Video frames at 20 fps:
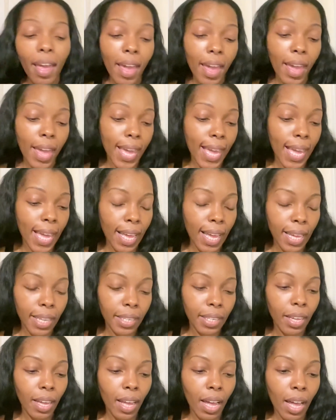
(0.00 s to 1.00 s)

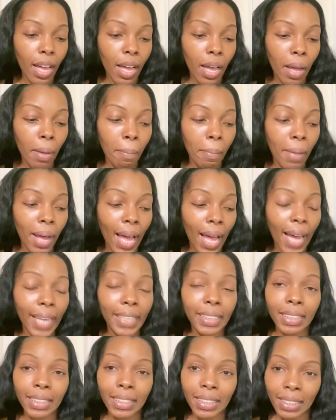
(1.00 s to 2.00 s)
and
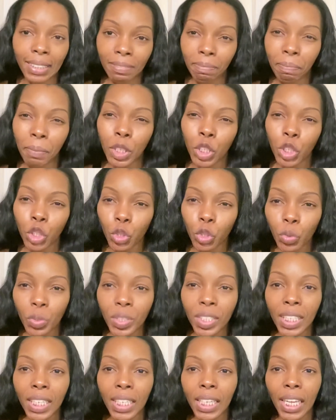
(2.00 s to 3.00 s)
I been
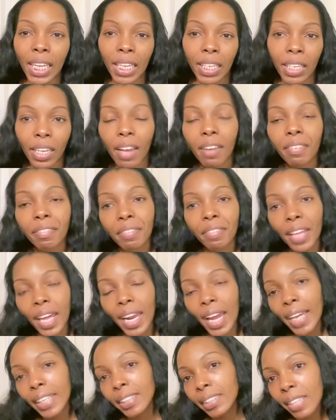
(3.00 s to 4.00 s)
using it enough that
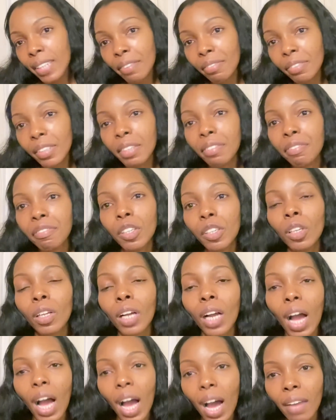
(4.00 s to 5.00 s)
I definitely feel
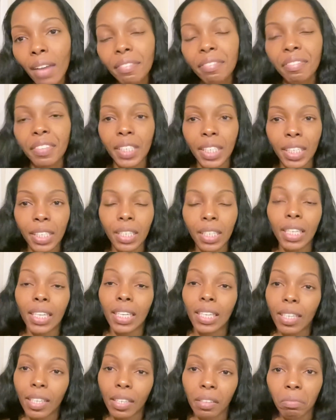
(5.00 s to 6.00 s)
confident
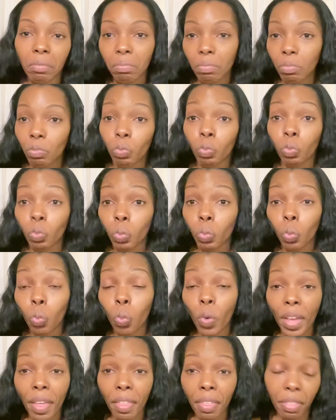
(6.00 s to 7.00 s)

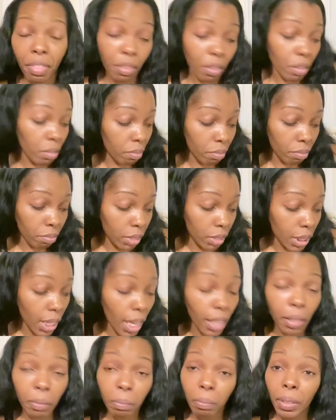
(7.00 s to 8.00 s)
with
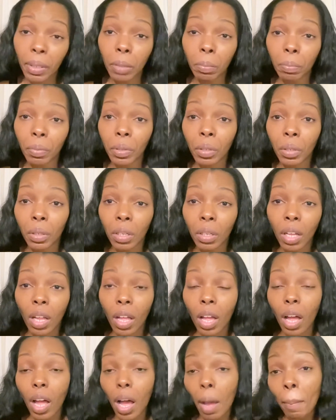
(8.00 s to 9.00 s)
telling people
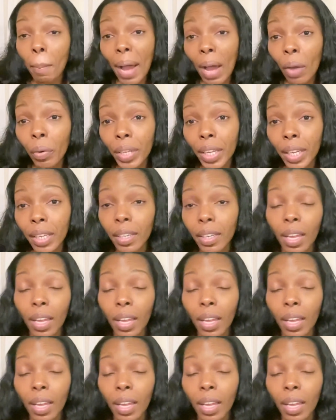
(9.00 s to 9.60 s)
about it.